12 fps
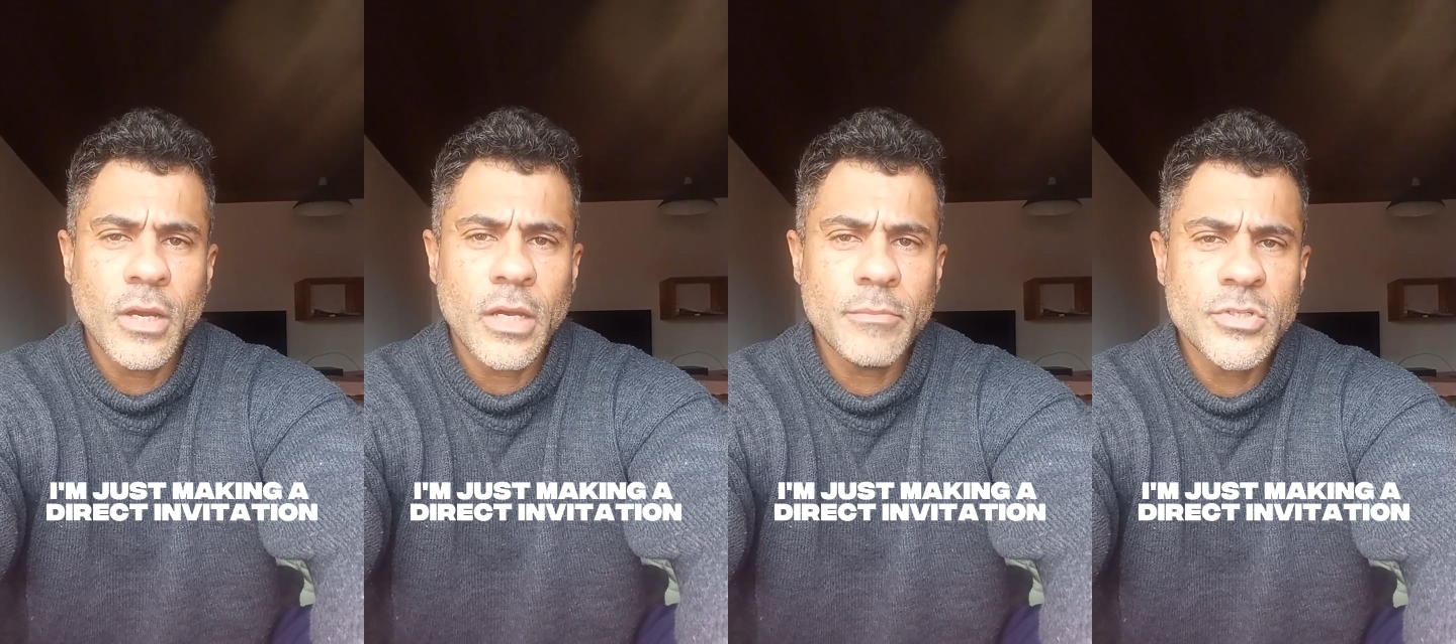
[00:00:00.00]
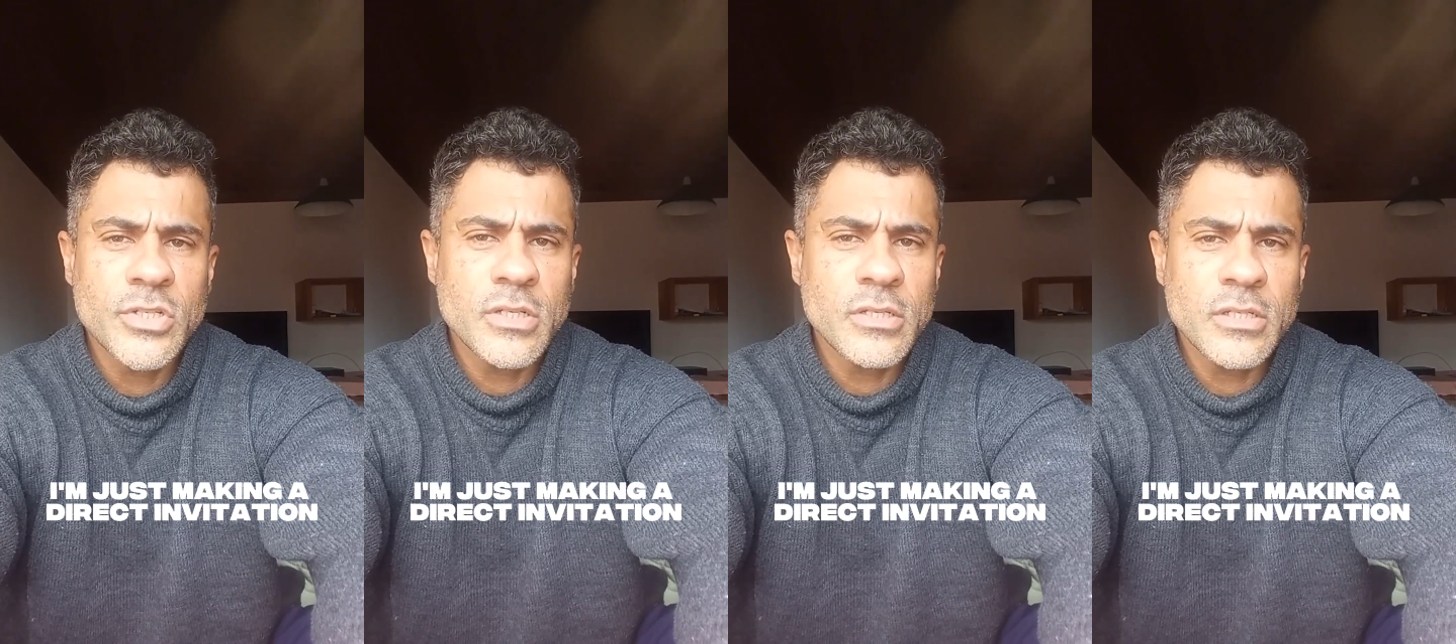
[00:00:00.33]
I'm
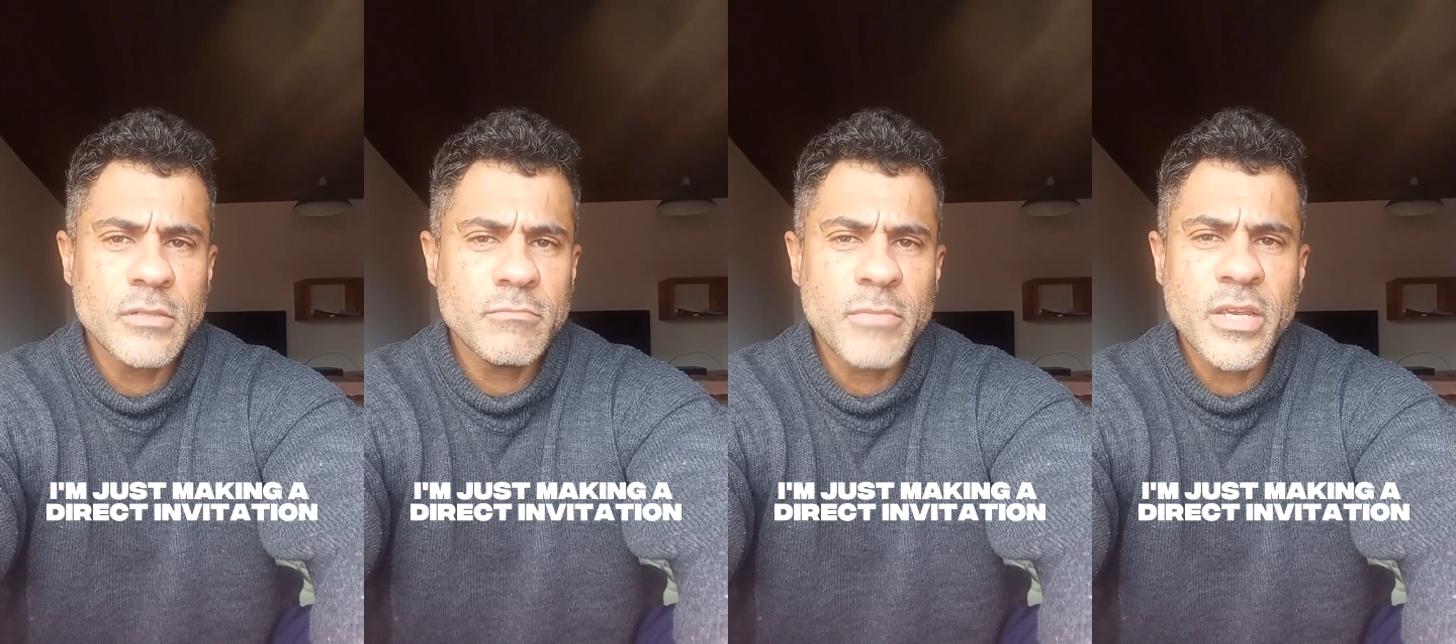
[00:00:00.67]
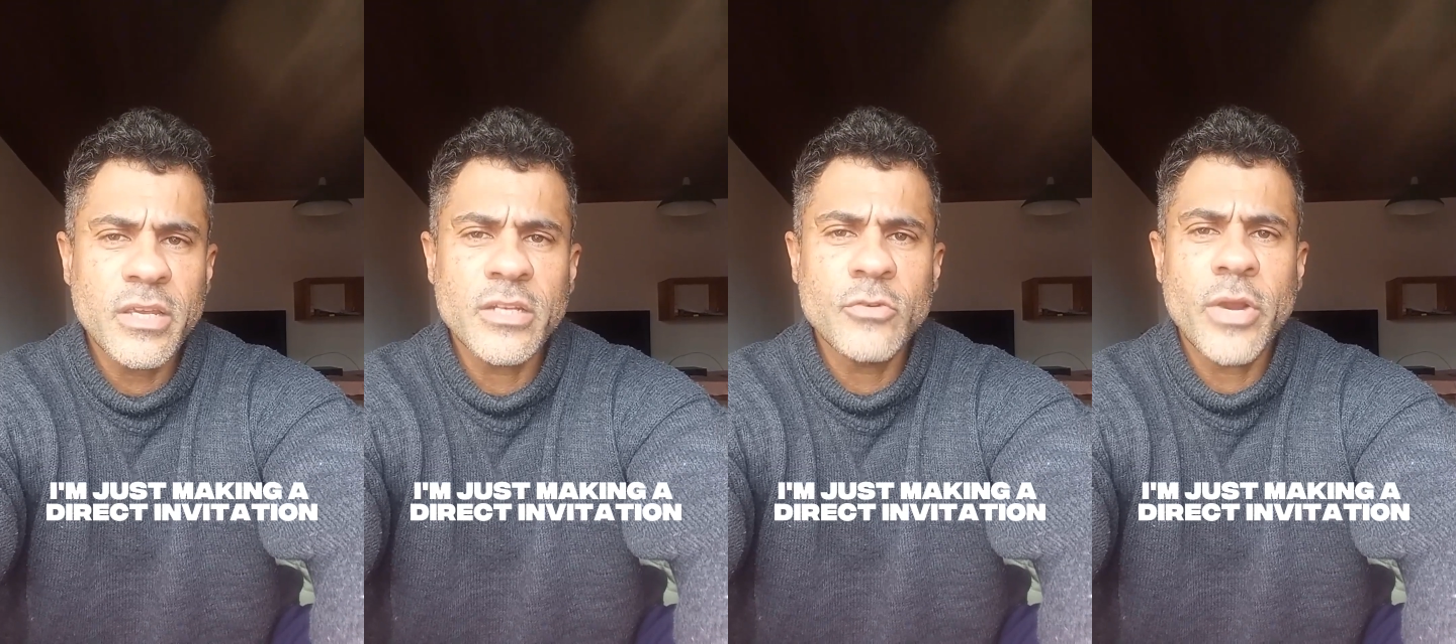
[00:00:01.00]
just
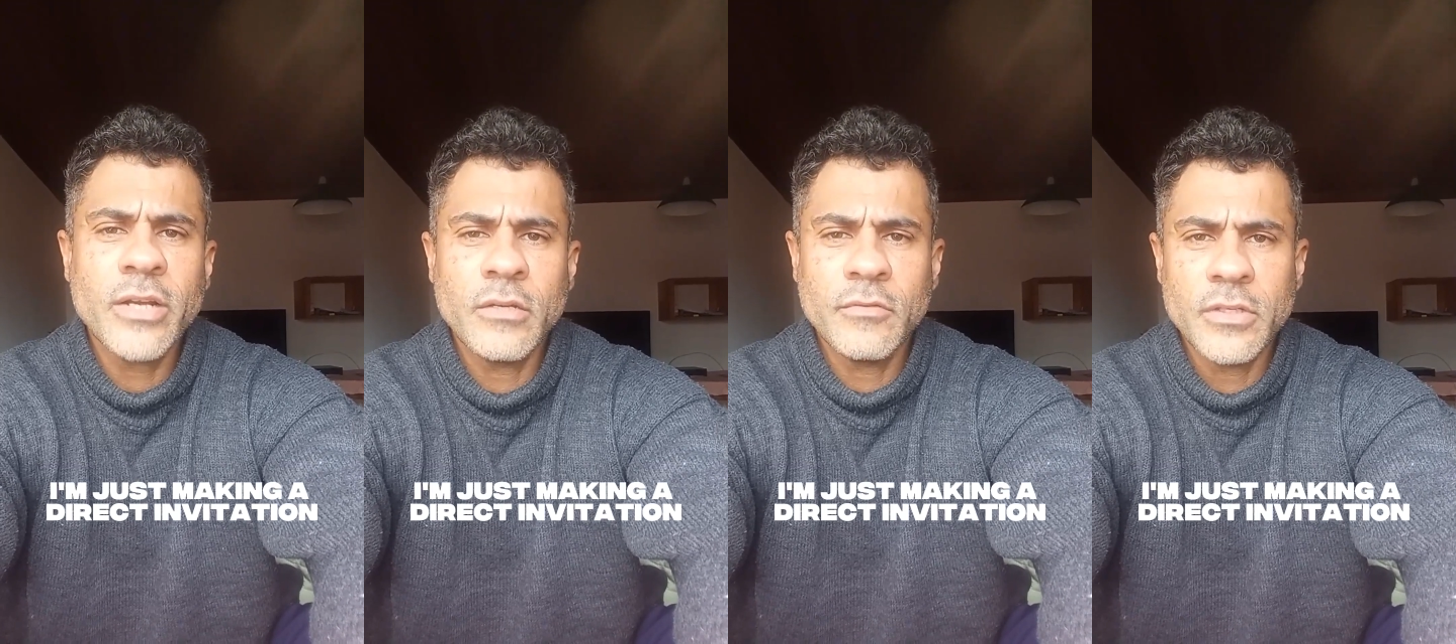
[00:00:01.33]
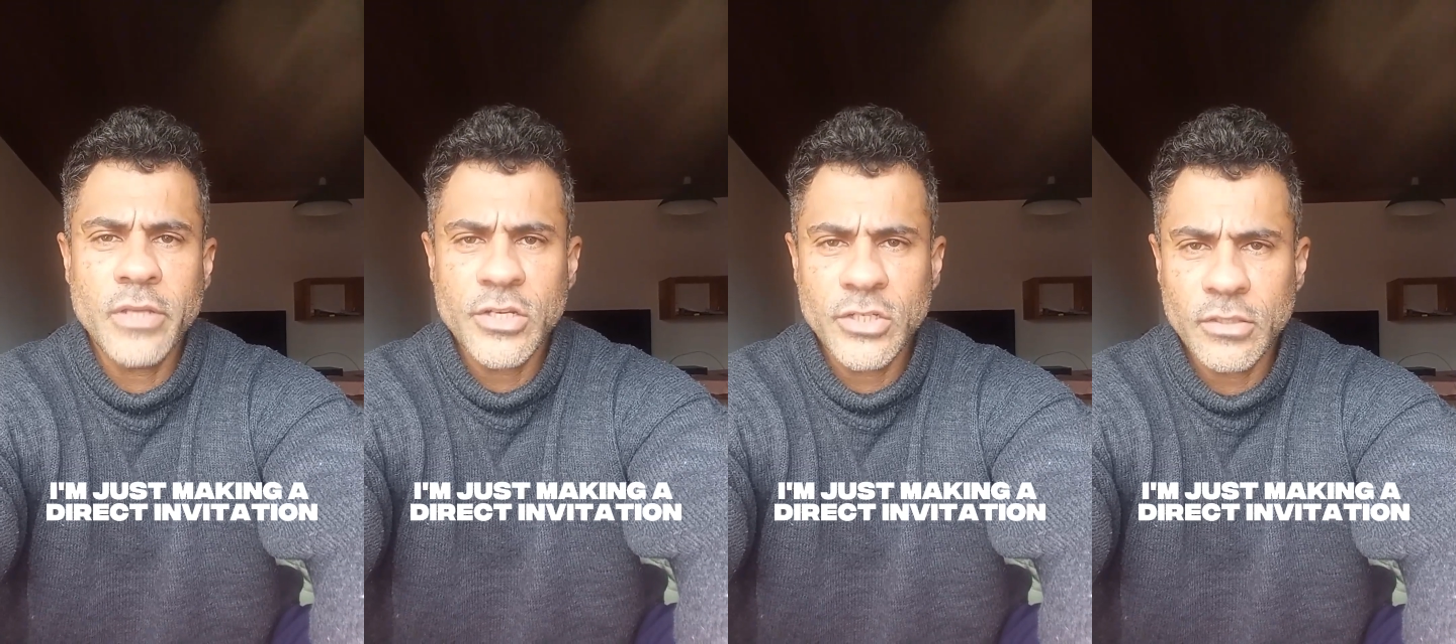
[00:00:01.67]
making a direct
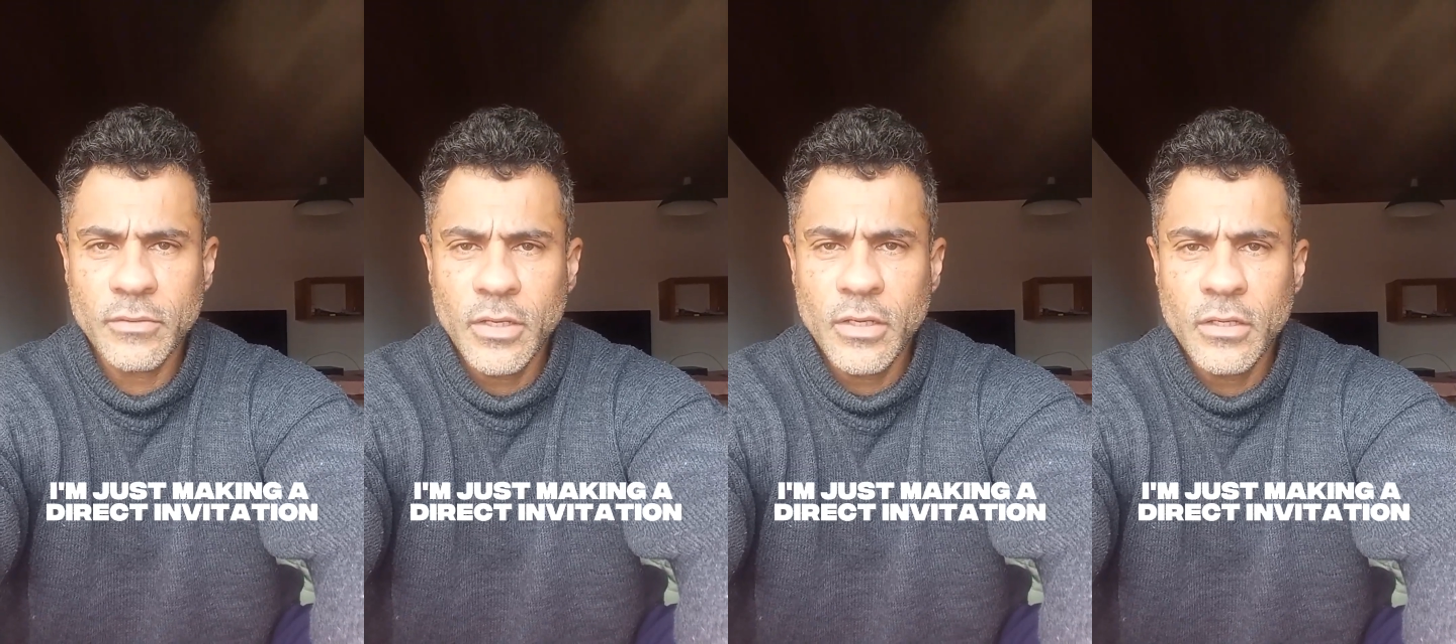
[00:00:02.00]
invitation.